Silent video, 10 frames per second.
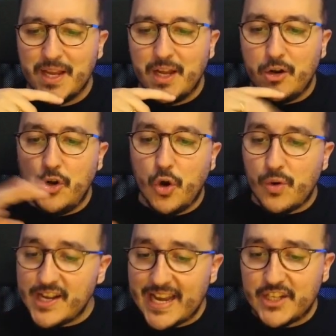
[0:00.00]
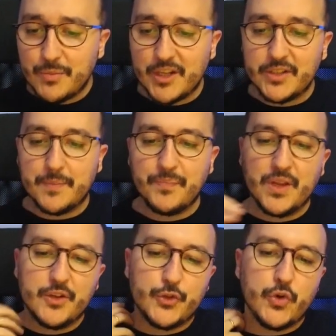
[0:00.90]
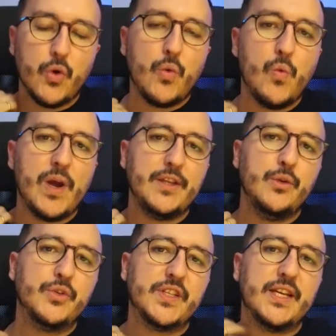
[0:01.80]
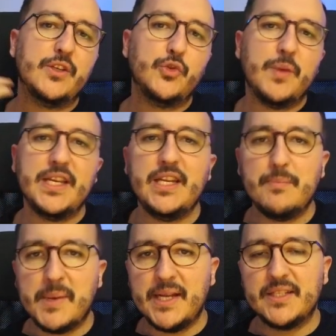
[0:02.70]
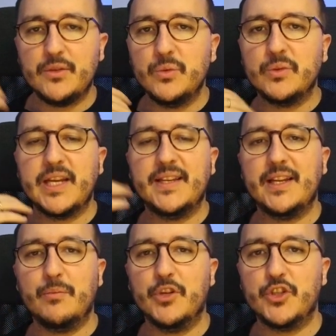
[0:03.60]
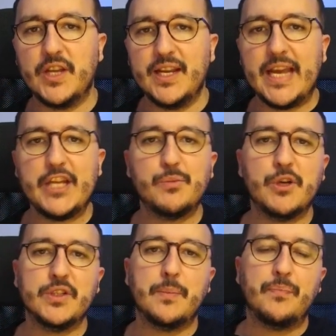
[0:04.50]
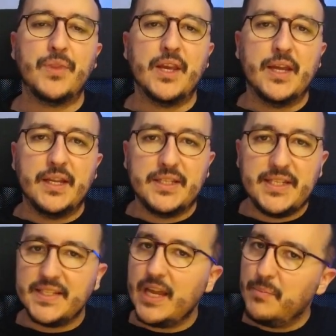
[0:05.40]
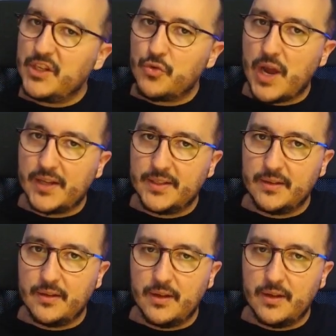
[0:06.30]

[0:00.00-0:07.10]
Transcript: Low engagement, so when you send too many emails and you don't get that much engagement, this can be tracked.